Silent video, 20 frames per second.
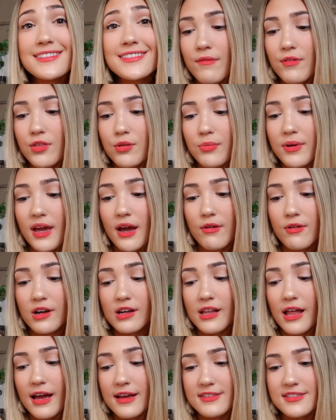I have a three hour
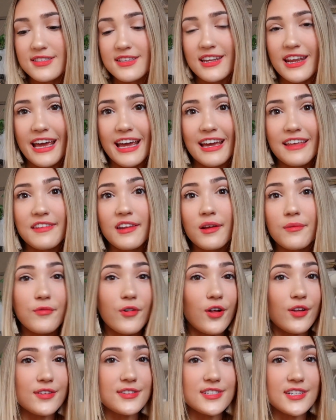class today and then I'm
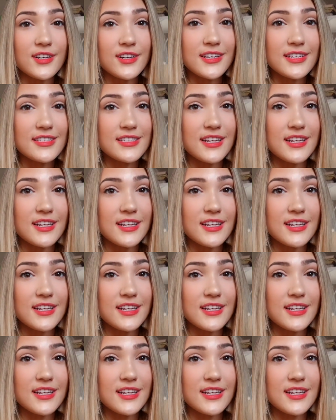volunteering